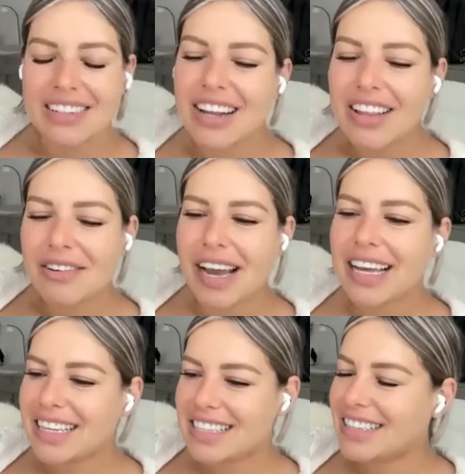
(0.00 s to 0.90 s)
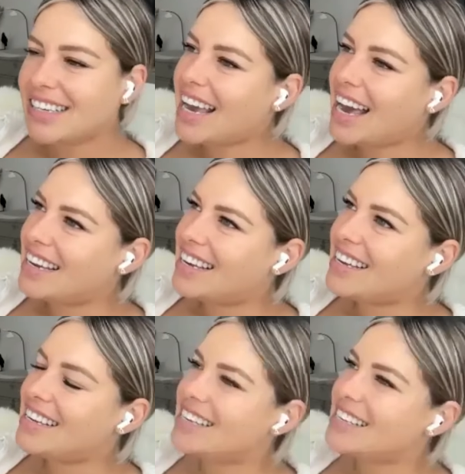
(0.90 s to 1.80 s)
another way I like to look at it
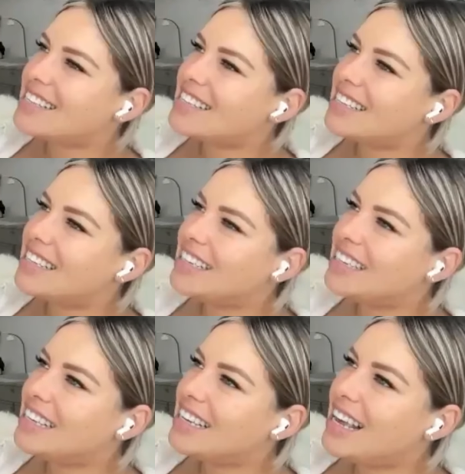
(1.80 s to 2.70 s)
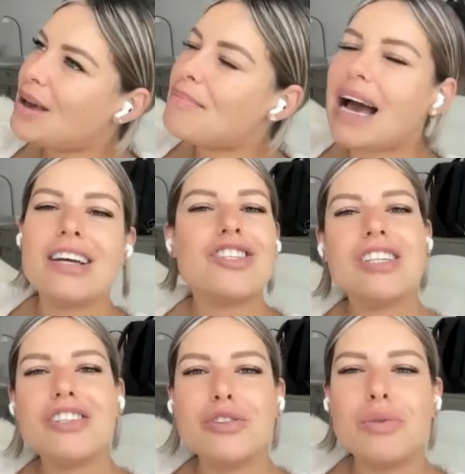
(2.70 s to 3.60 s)
is
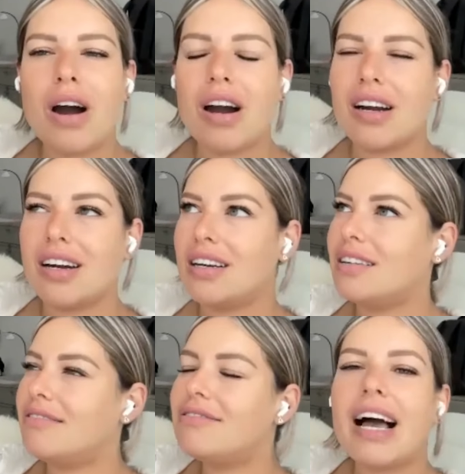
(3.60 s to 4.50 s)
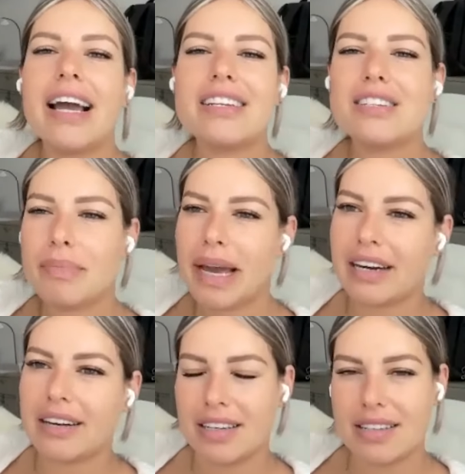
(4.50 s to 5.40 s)
imagine you are flying to
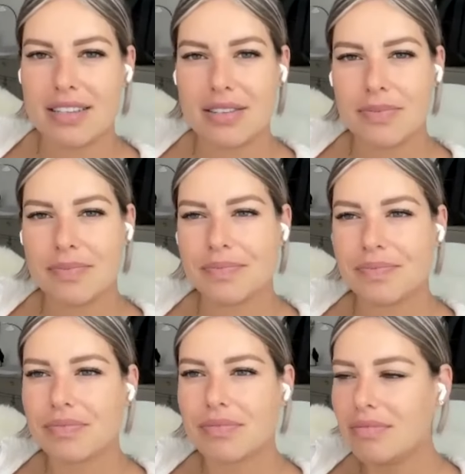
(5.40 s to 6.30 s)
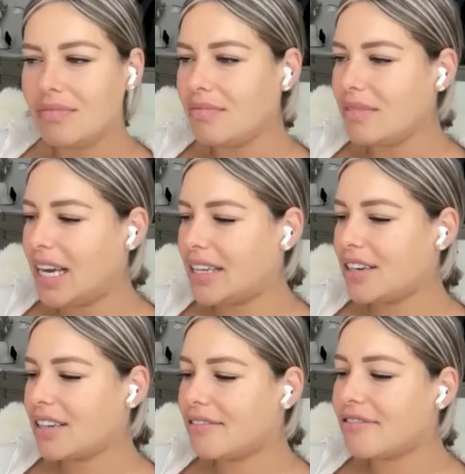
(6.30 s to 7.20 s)
Paris and
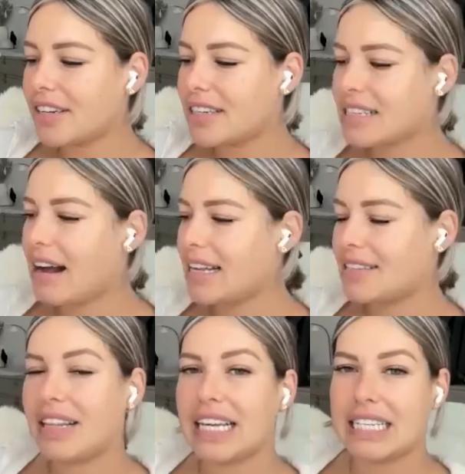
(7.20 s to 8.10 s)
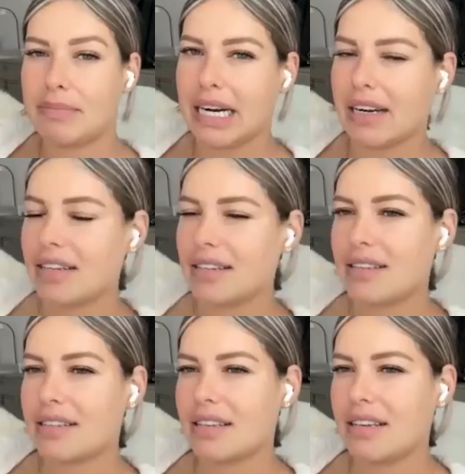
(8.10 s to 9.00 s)
you're on a first class flight to Paris.